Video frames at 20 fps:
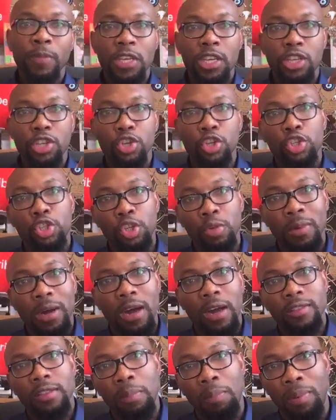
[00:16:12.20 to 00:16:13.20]
YouTube
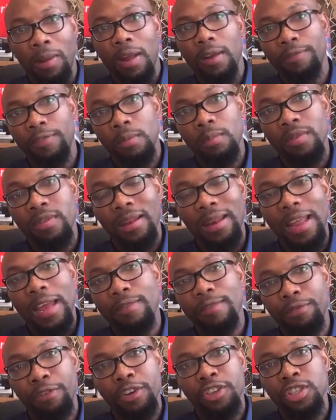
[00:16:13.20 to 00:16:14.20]
as the platform or the
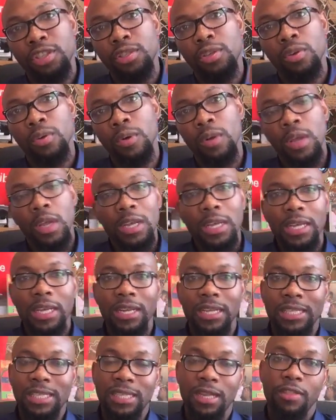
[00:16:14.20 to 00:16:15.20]
leverage to
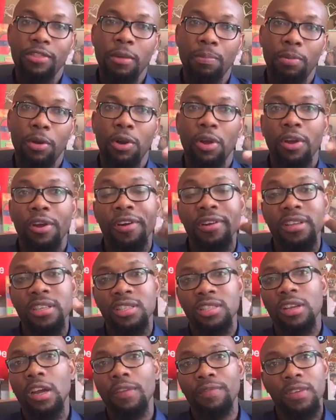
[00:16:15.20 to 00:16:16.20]
either sell their product or their
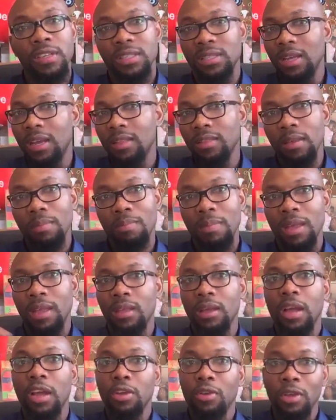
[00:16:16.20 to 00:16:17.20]
service, and they
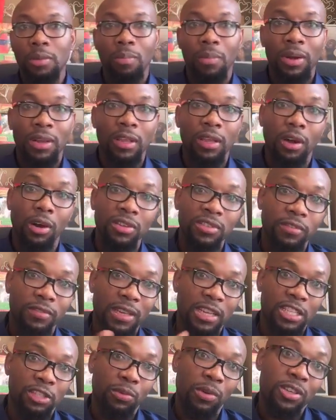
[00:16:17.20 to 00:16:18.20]
make a good money out of
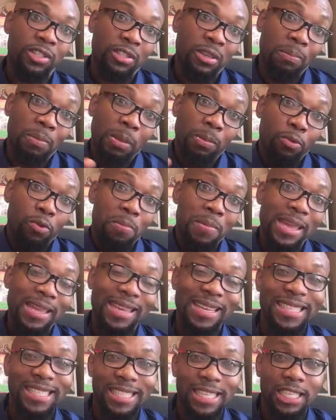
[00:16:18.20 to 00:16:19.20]
that as well. Some people are
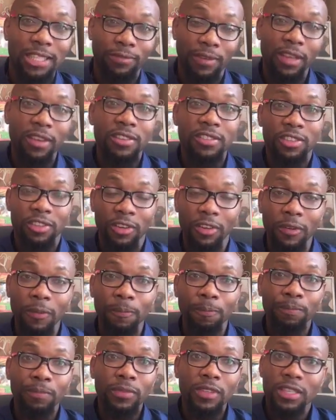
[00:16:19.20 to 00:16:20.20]
making 6 figures, you
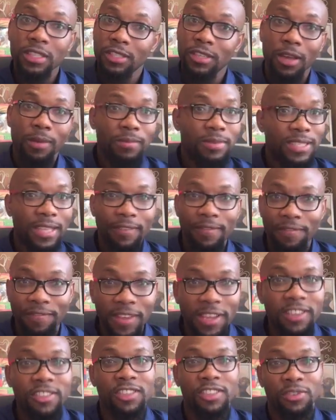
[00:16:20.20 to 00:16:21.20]
know, some 7
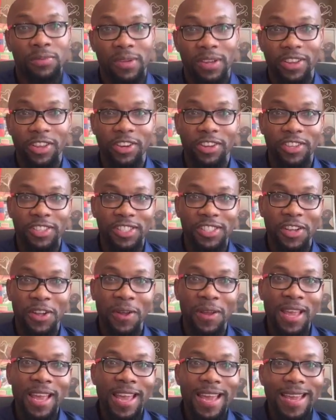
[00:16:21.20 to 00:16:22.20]
figures as well, you know.
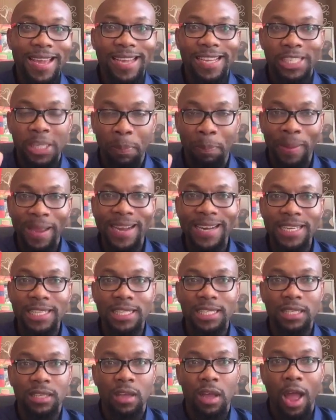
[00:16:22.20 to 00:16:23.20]
So it
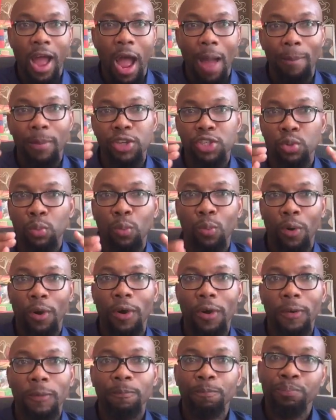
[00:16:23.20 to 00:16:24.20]
depends how much
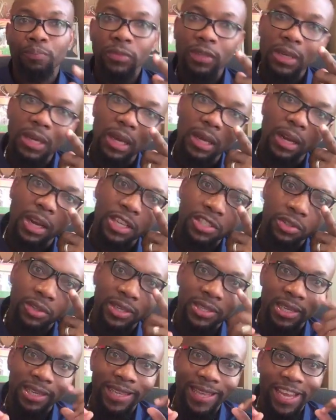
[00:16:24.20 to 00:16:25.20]
work and also
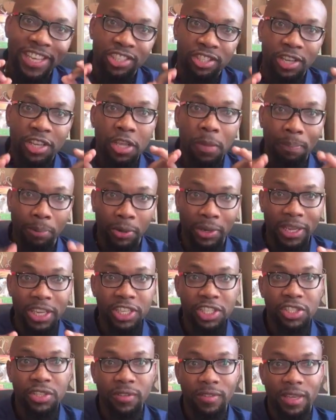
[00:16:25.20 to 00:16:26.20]
the dedication that you put
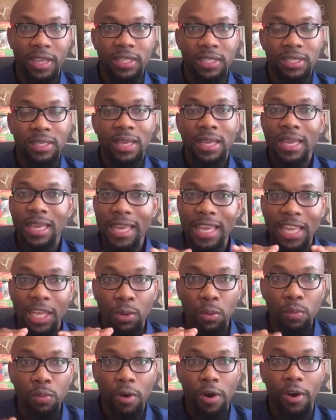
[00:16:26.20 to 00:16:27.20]
into this. It
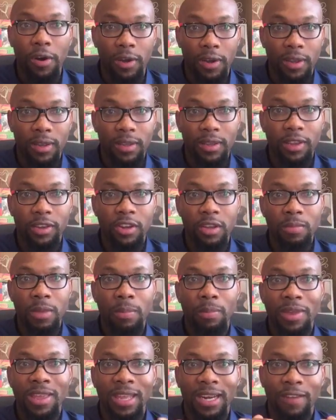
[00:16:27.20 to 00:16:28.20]
can work, you know what I
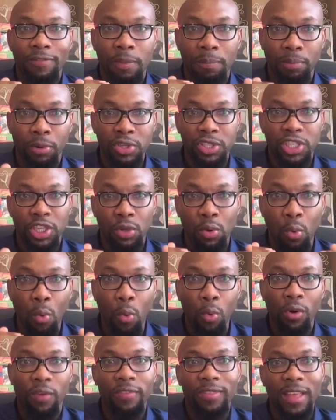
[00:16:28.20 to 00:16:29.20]
mean, but you're gonna have to put in
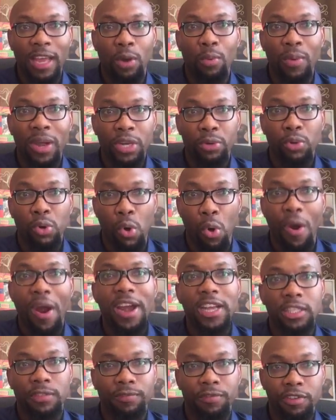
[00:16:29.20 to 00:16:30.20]
all of that, what it
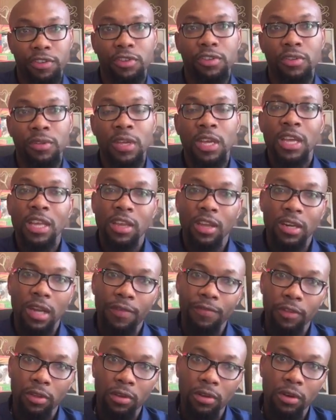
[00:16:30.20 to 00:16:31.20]
requires for you. You're gonna
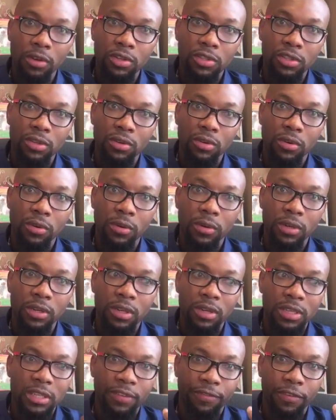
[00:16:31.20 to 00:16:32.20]
have to go to, you
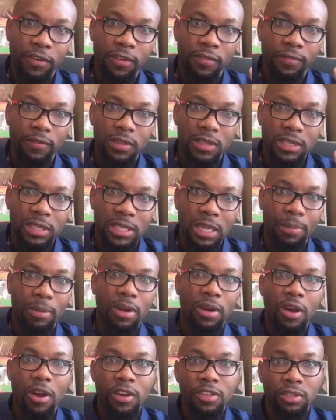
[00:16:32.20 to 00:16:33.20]
know, different
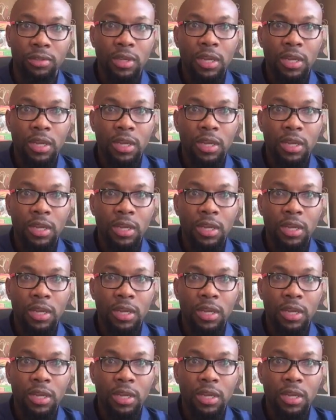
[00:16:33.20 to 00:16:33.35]
seminars,